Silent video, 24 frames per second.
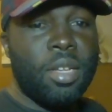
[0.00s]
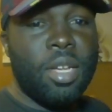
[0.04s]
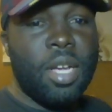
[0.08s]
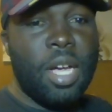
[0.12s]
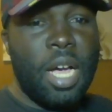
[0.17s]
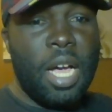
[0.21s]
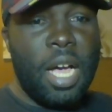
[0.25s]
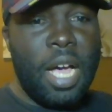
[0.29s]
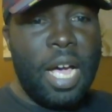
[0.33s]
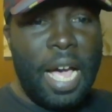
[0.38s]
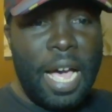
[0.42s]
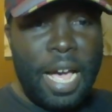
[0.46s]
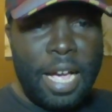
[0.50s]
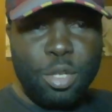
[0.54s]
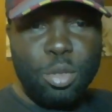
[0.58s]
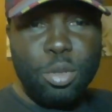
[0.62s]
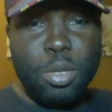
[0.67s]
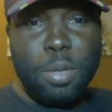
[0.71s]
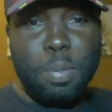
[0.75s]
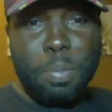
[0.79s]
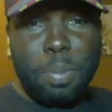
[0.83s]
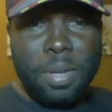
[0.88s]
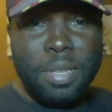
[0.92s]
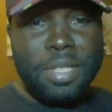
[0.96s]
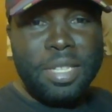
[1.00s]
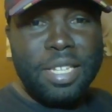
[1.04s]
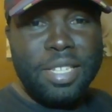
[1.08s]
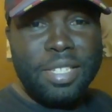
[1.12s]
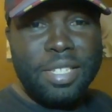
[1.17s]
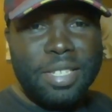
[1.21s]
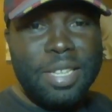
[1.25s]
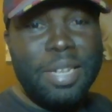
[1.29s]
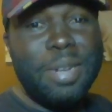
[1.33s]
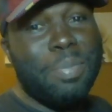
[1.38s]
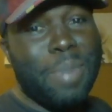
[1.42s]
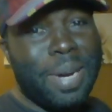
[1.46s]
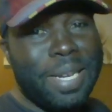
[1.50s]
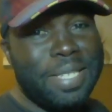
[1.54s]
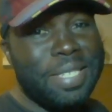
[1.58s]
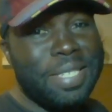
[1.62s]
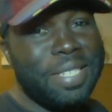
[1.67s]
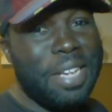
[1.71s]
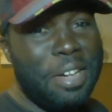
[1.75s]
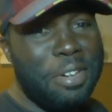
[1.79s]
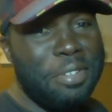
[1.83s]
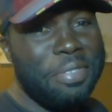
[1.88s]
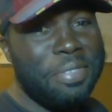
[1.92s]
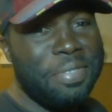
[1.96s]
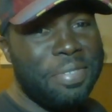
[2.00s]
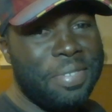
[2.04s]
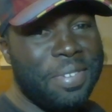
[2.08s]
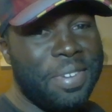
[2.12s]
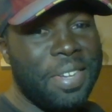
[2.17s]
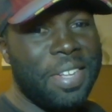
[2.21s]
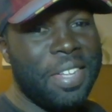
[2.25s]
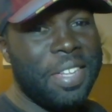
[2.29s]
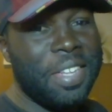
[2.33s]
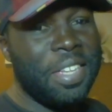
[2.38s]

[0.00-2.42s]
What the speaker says: I actually put these in myself.